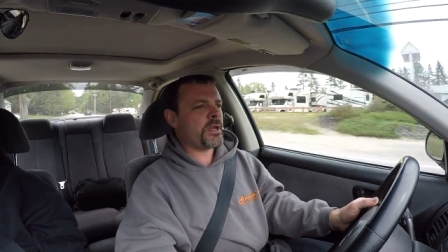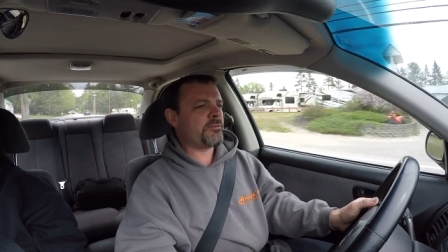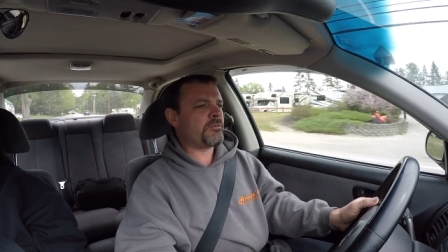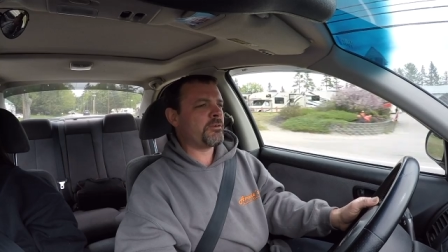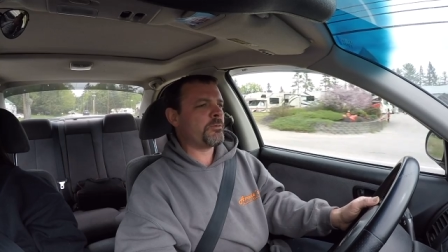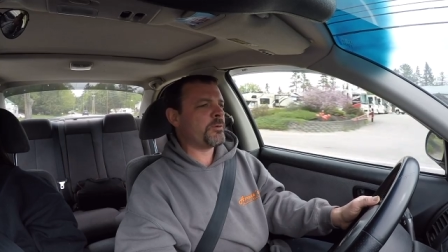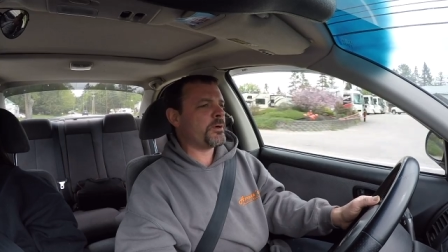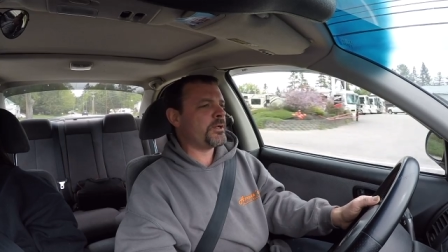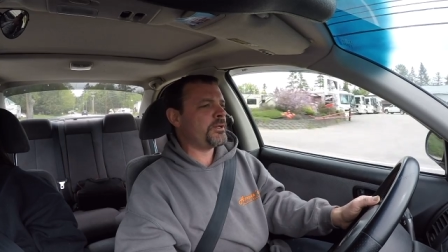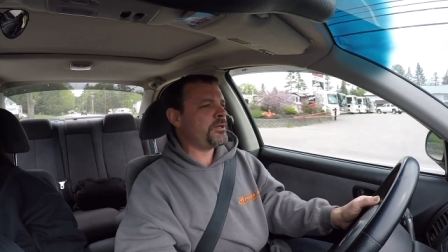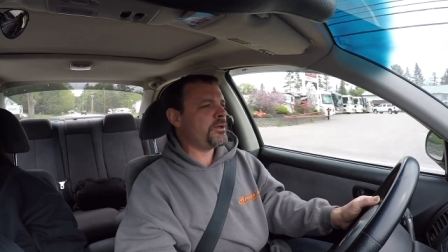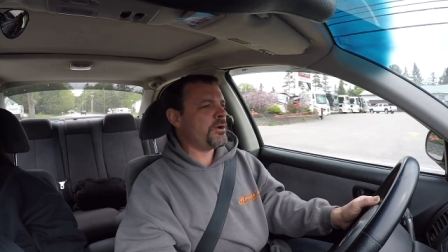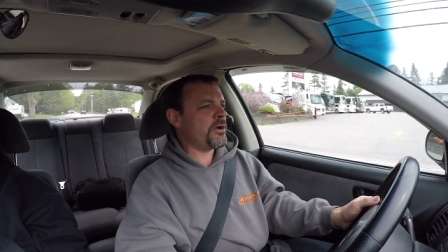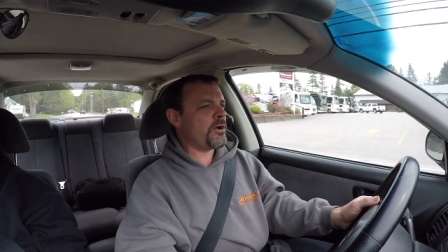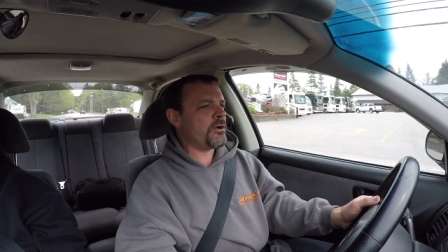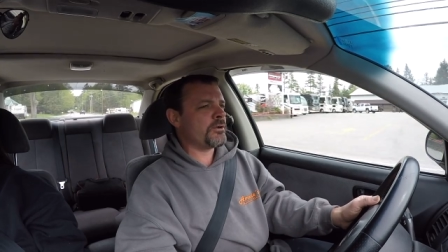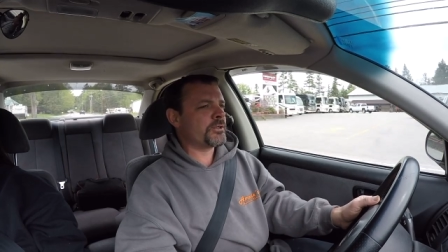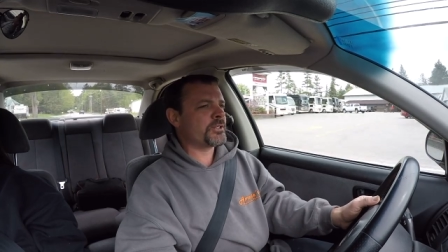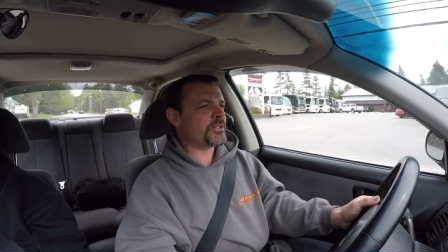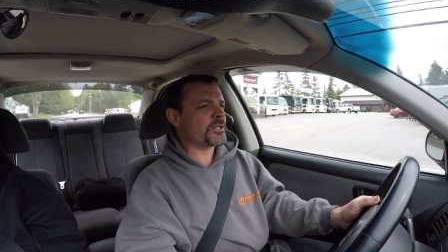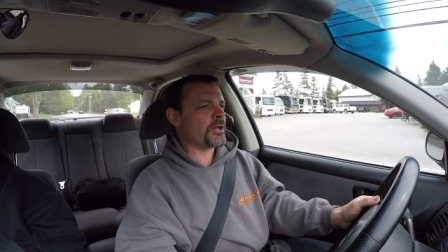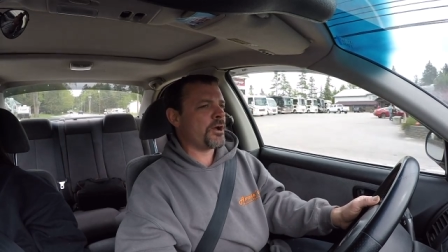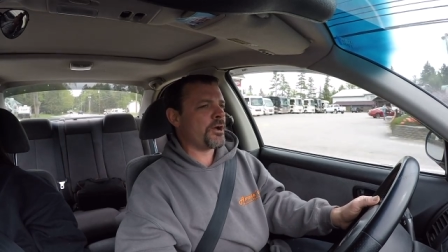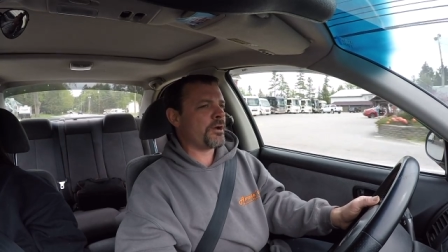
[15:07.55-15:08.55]
Everyone
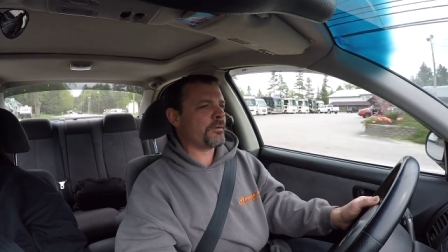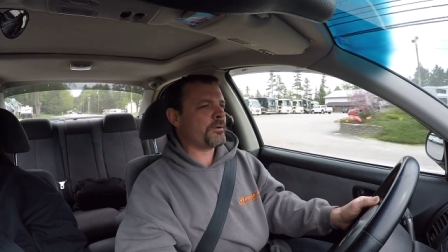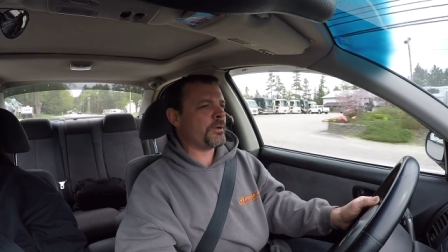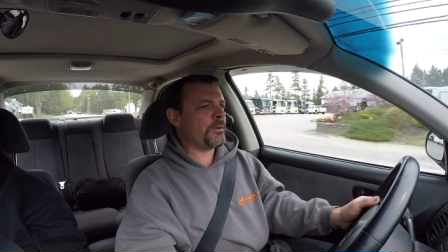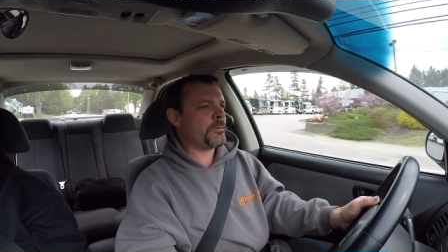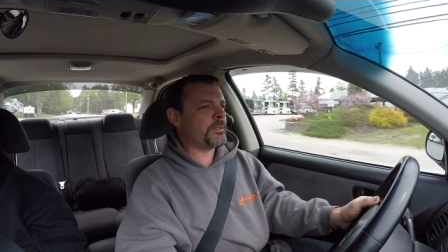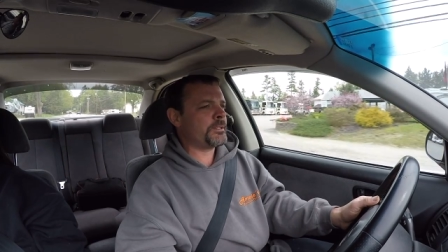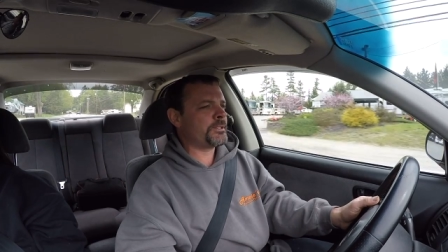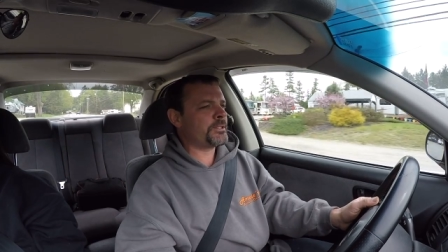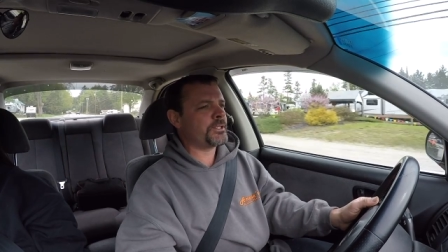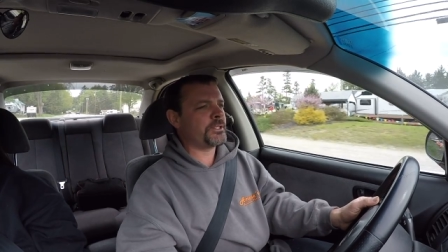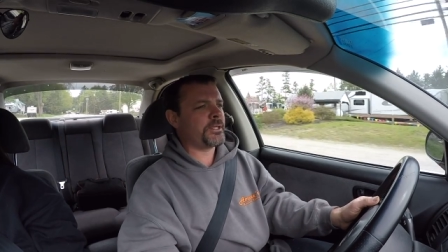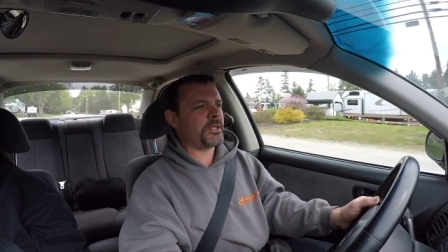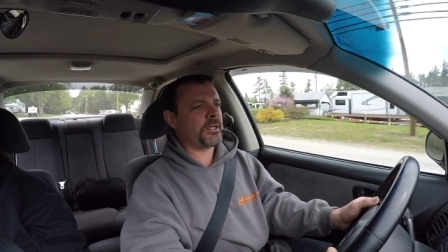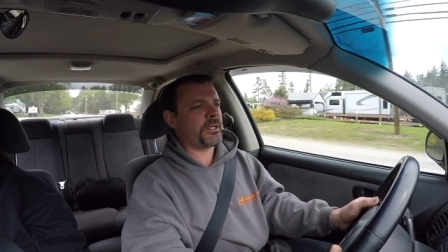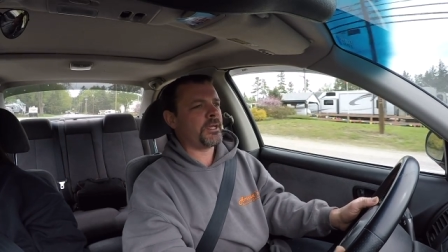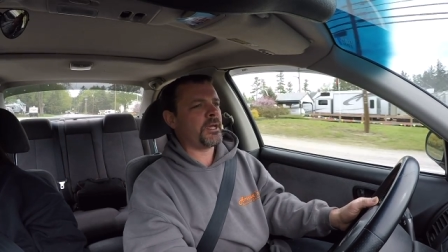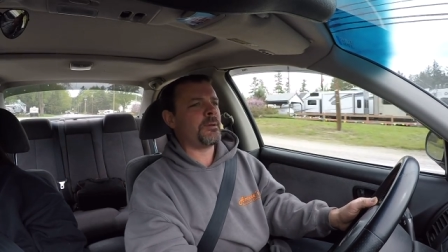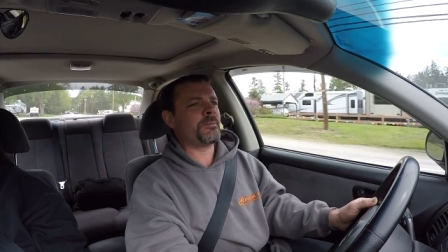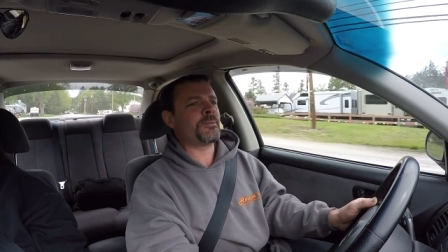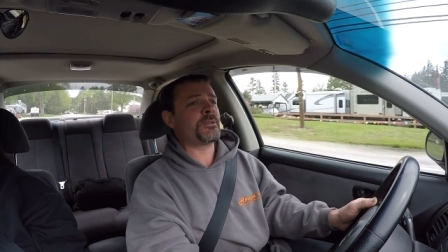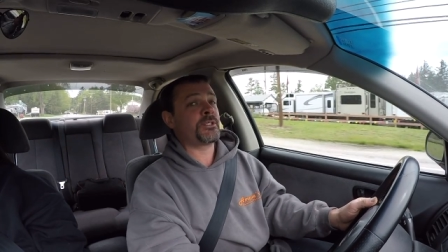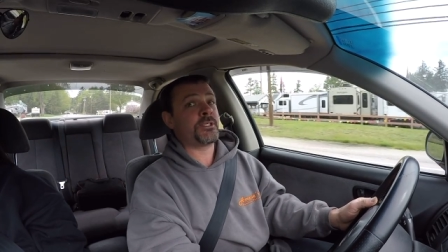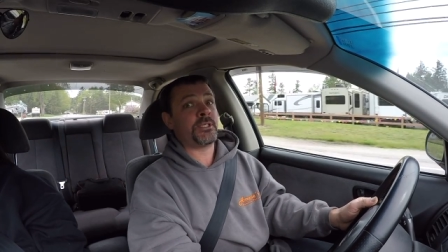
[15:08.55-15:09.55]
knows, so no one's just going to
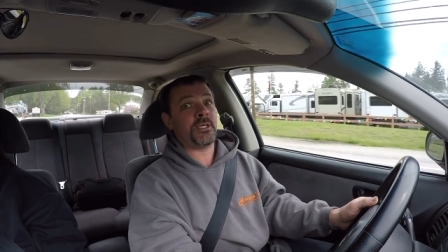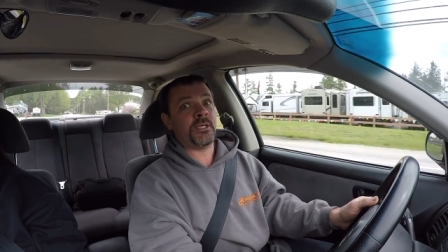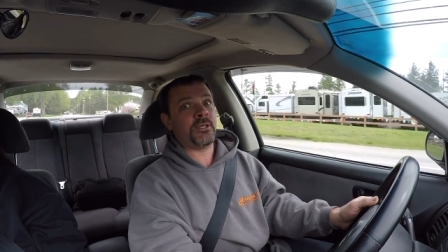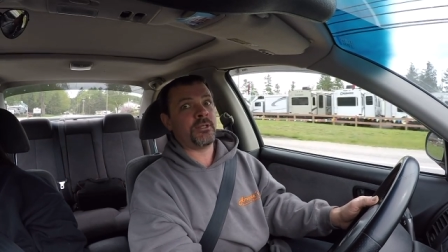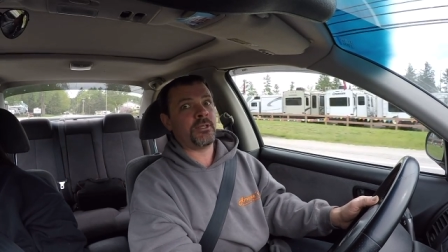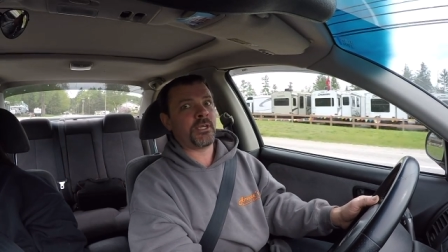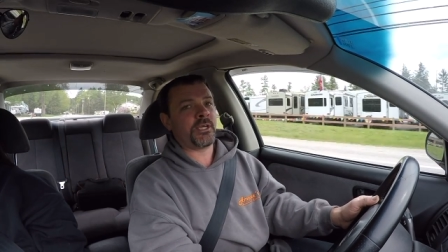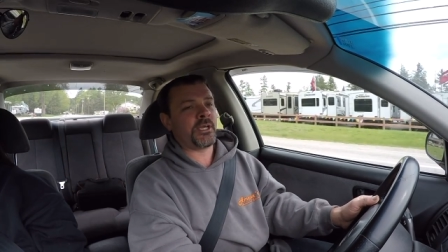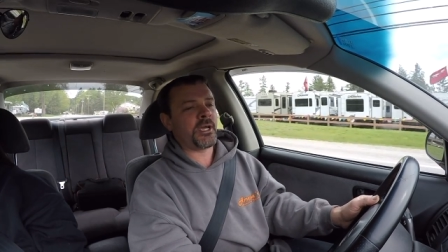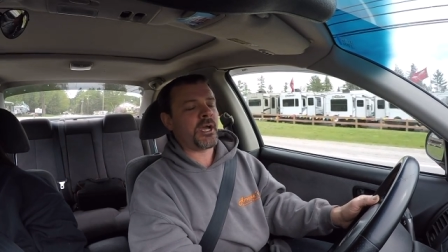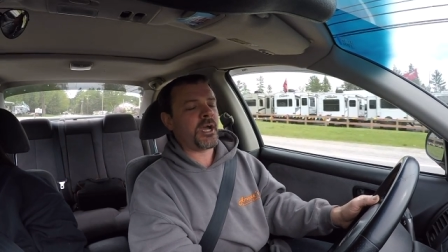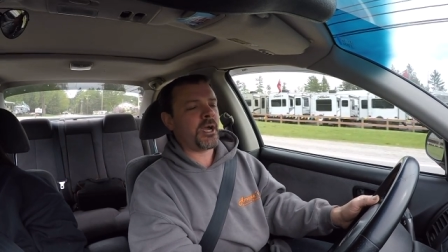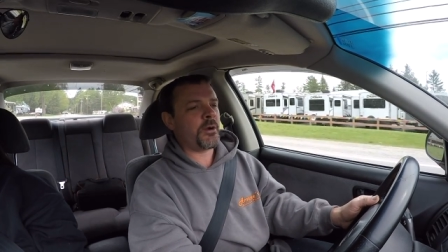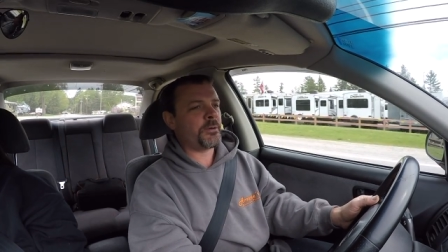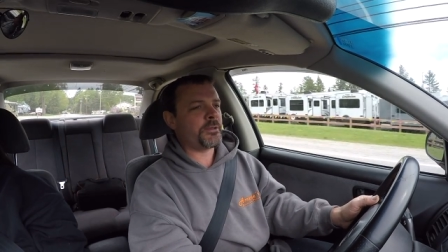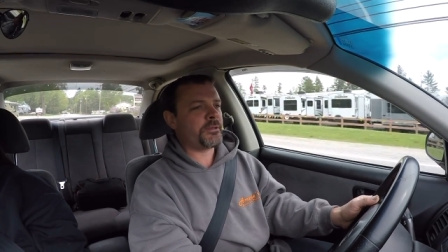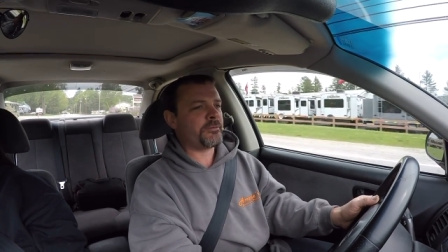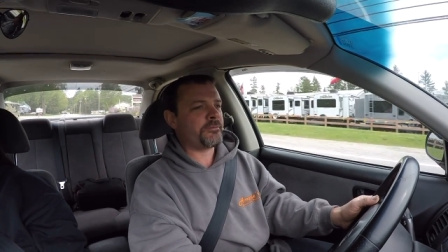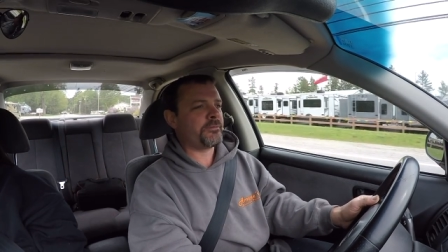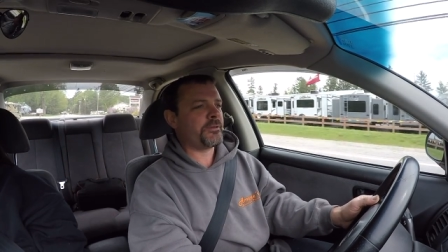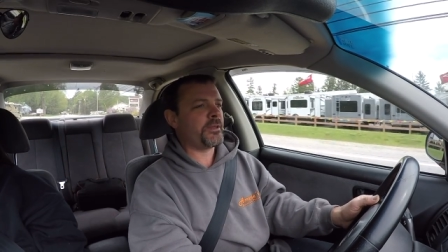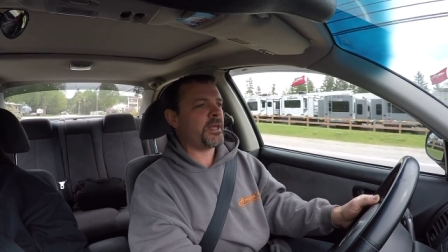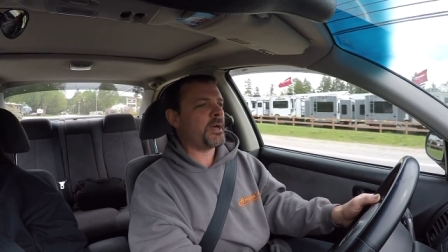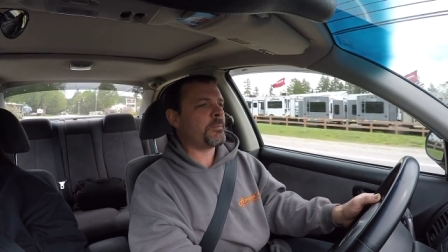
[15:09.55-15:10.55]
come steal a car with
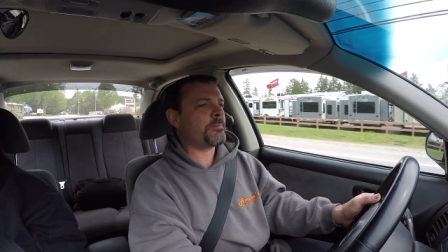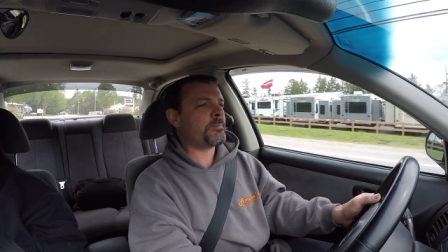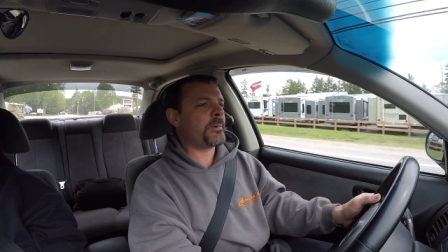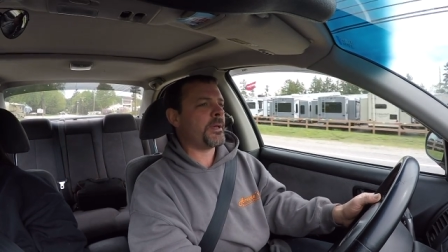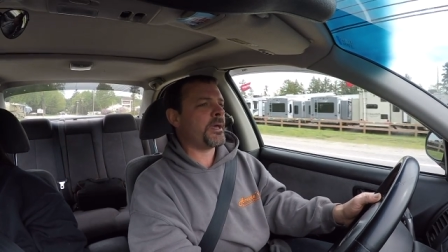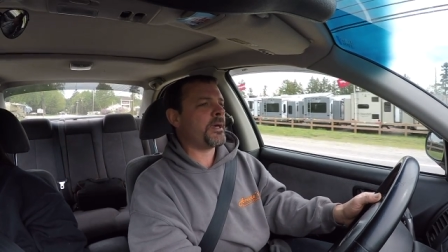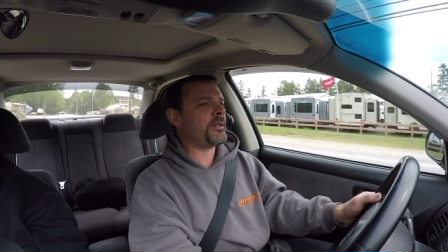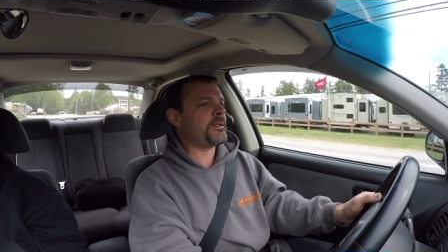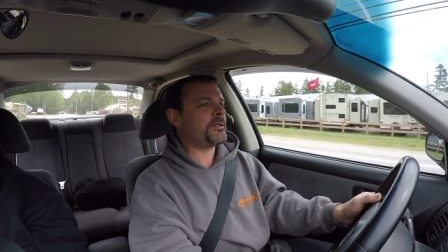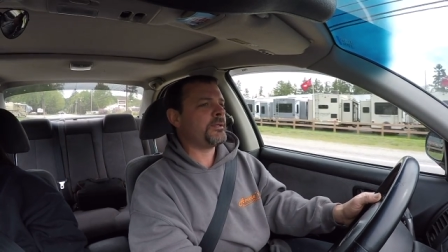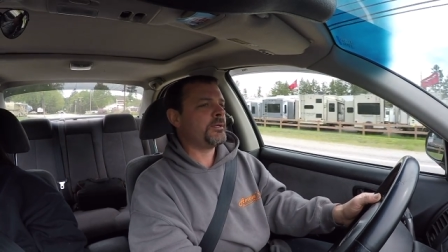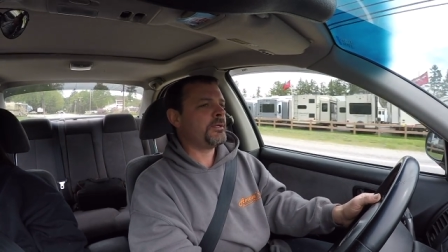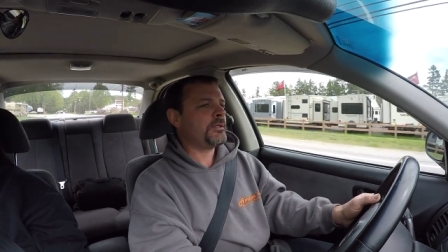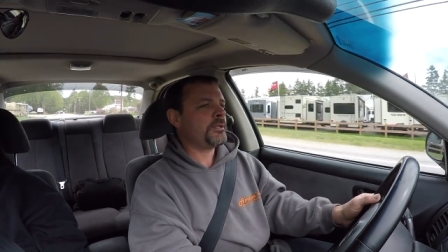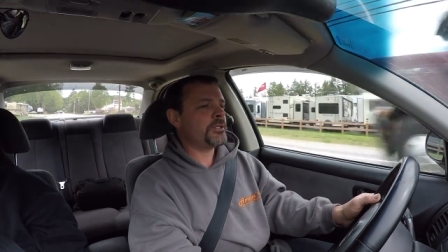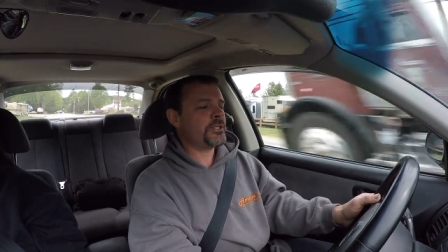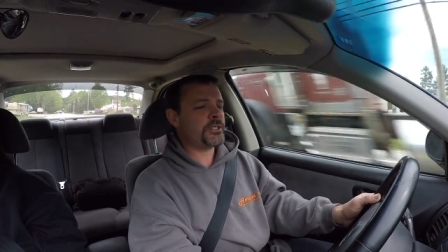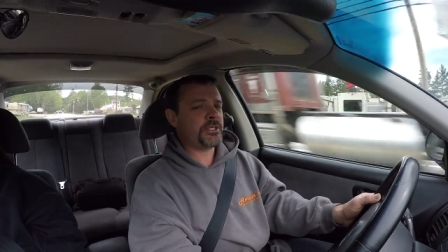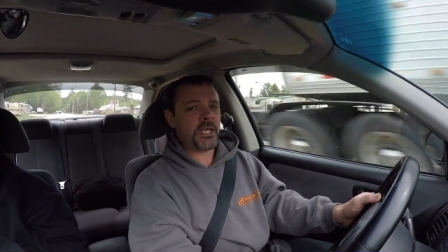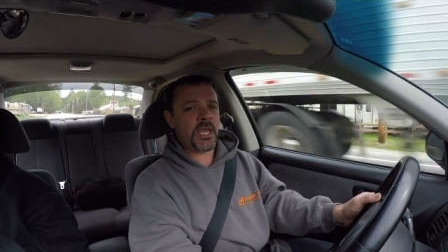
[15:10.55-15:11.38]
a flatbed.